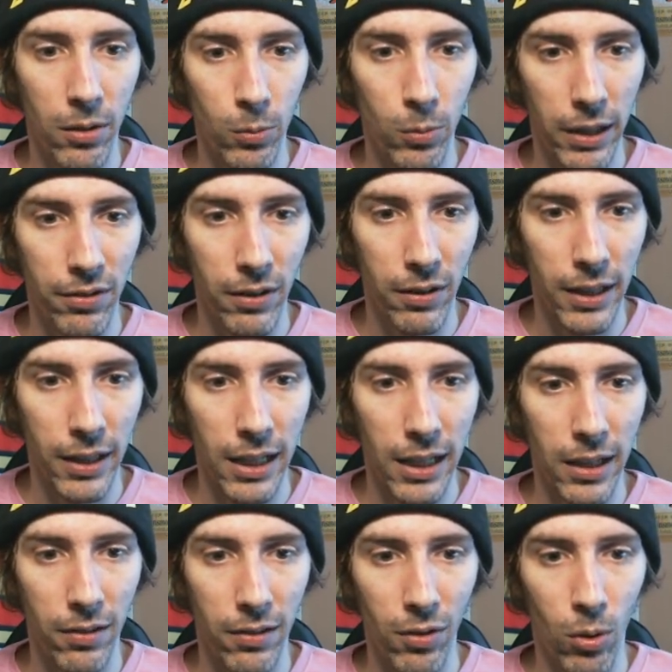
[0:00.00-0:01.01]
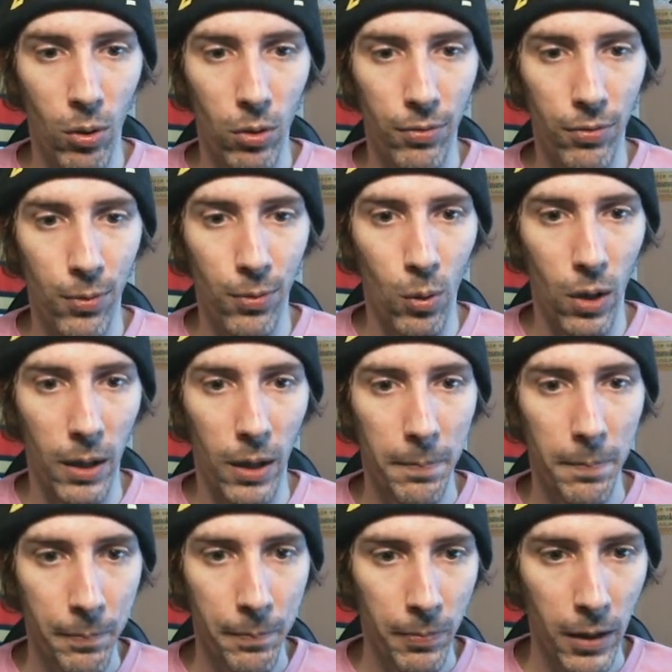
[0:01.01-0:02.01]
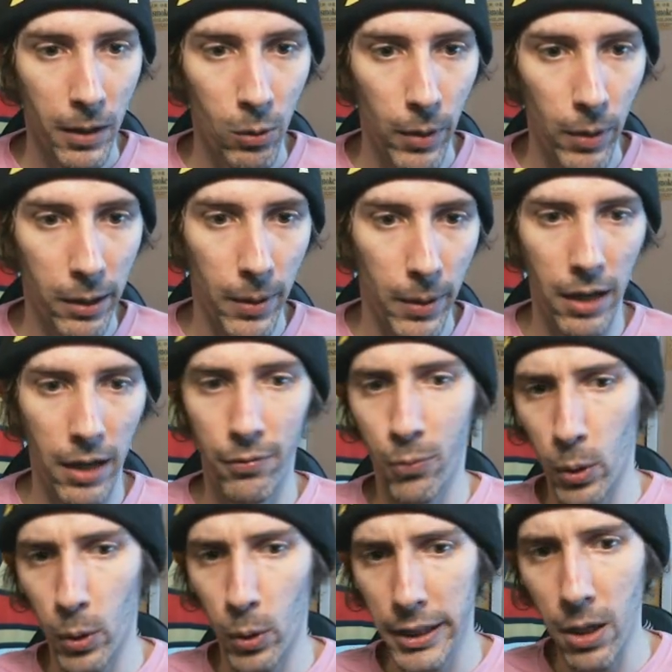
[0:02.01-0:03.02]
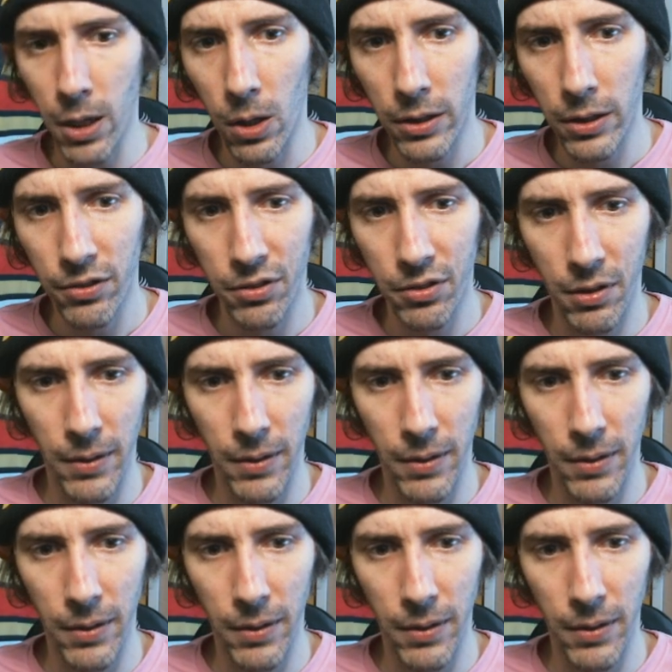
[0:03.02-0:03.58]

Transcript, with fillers: recently it sold for right around forty dollars.